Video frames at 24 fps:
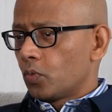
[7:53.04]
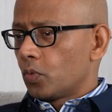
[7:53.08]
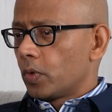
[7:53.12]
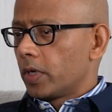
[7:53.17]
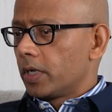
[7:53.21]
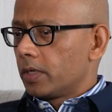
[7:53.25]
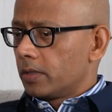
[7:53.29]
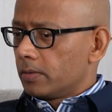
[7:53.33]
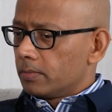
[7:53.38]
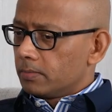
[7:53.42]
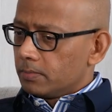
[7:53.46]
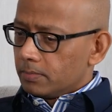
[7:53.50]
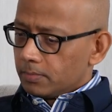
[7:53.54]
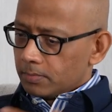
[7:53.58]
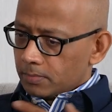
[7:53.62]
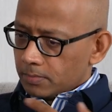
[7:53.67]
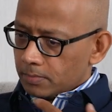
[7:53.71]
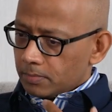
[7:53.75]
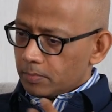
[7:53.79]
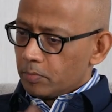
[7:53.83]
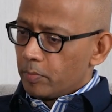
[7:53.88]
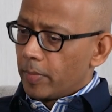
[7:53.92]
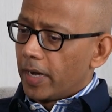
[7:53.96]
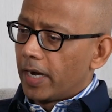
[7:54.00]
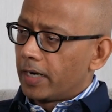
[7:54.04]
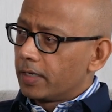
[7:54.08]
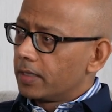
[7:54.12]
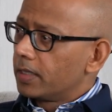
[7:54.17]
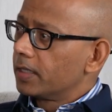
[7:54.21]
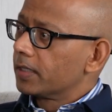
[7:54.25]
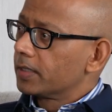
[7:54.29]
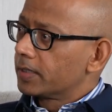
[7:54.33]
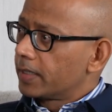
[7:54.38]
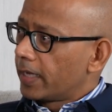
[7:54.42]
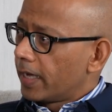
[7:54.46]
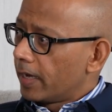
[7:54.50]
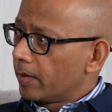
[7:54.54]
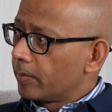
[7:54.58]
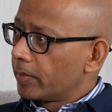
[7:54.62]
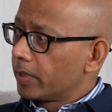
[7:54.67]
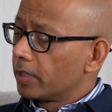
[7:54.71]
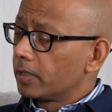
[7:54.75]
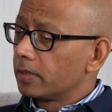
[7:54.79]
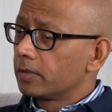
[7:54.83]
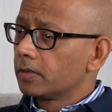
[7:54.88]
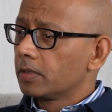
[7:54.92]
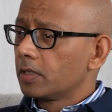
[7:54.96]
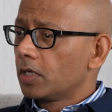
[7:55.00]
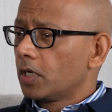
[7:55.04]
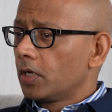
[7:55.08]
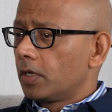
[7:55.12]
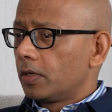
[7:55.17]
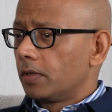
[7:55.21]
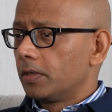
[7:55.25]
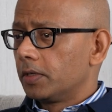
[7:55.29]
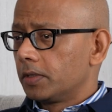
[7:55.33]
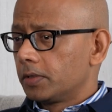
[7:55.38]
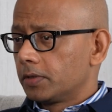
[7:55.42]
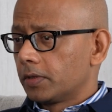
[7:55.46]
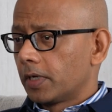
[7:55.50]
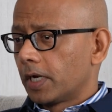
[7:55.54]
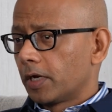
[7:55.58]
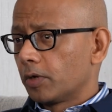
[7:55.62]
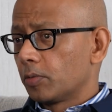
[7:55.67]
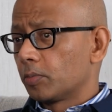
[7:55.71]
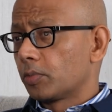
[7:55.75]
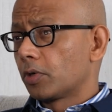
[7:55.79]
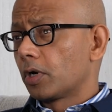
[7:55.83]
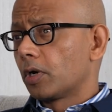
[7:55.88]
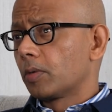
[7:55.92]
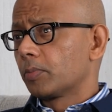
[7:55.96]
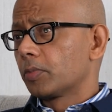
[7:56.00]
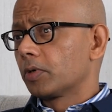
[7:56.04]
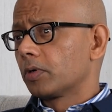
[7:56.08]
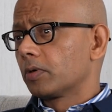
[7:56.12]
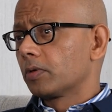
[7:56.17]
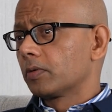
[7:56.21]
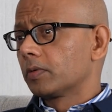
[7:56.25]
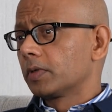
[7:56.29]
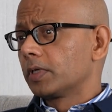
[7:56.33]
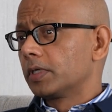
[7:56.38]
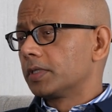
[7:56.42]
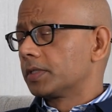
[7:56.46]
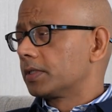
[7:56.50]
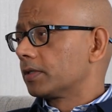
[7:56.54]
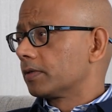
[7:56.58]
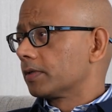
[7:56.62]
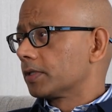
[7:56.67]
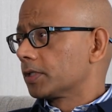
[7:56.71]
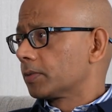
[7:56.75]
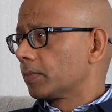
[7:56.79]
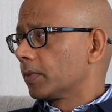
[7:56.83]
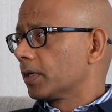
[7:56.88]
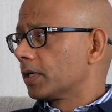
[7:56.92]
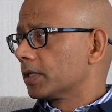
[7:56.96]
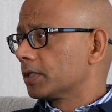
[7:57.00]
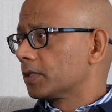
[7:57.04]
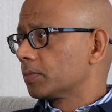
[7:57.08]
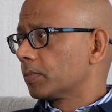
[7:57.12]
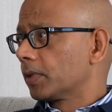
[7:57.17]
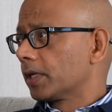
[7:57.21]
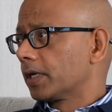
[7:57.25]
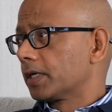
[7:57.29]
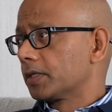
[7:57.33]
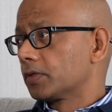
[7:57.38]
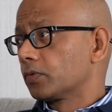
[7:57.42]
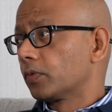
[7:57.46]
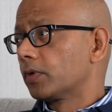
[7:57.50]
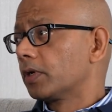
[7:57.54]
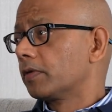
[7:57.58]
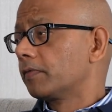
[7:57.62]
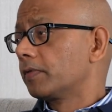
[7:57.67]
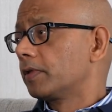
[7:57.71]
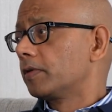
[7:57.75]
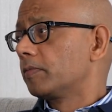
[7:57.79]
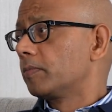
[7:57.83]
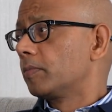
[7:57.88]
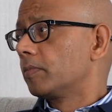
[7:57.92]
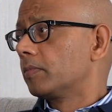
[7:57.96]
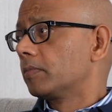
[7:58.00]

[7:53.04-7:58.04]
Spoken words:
when bad things happen, you need to have proper incident response plan. One of the